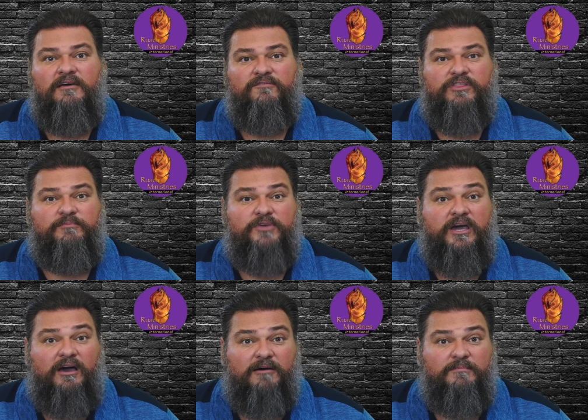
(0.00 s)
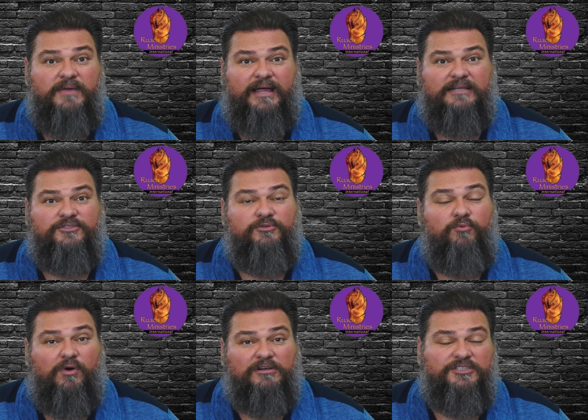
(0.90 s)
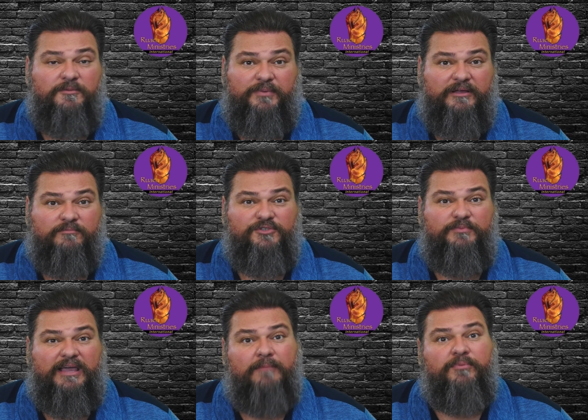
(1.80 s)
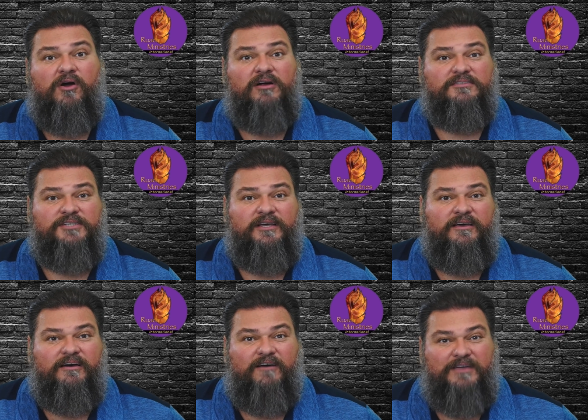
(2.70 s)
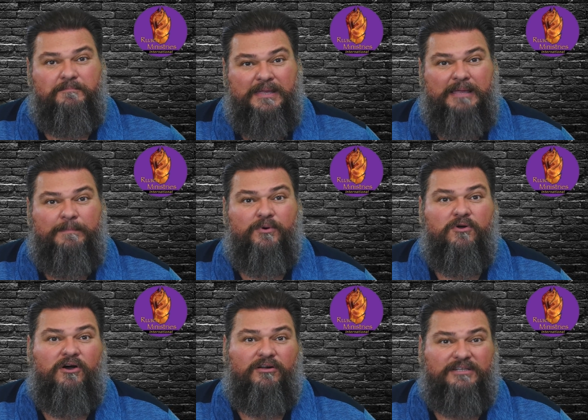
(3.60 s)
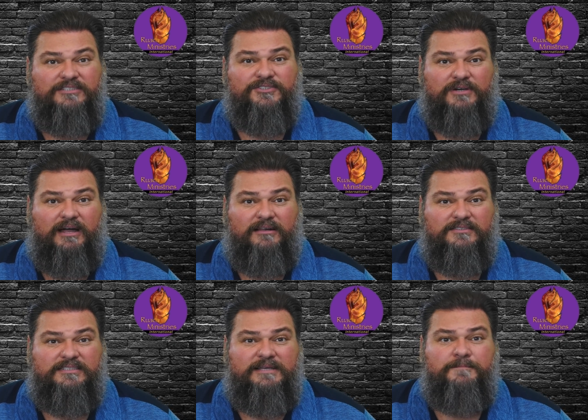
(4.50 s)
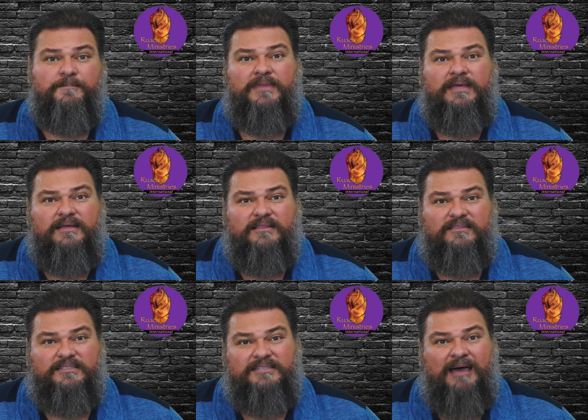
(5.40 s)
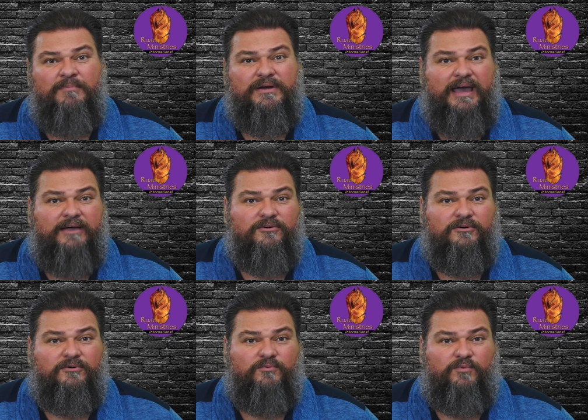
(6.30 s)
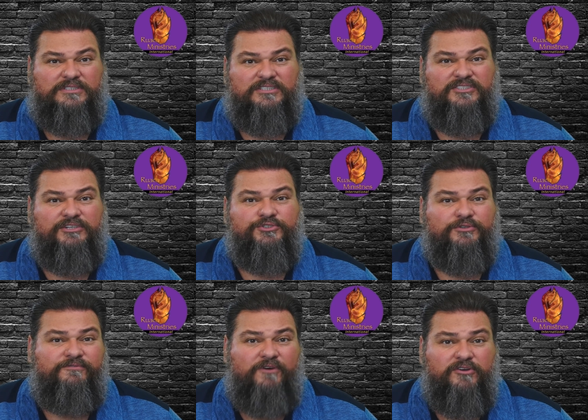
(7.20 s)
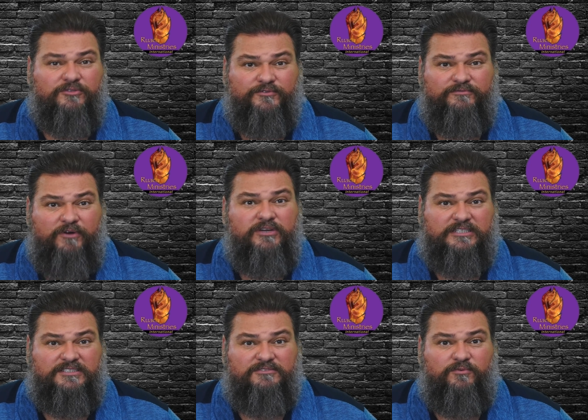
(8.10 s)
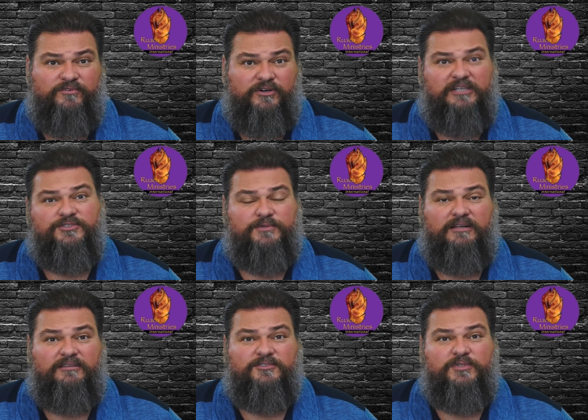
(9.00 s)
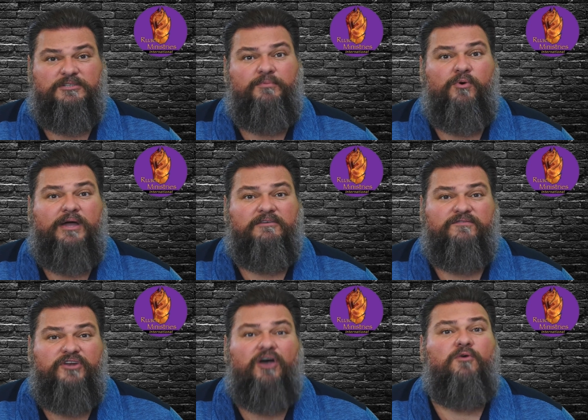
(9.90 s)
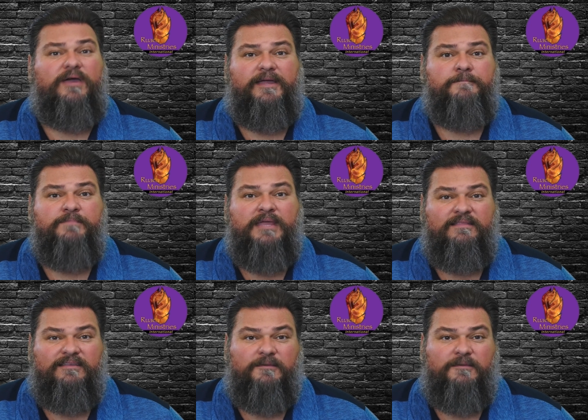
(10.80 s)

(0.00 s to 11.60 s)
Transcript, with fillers: For them to come and to worship him, to be a part of a people called Israel. See, the tabernacle was a central focus, focus for Israel. This was a point of knowing that,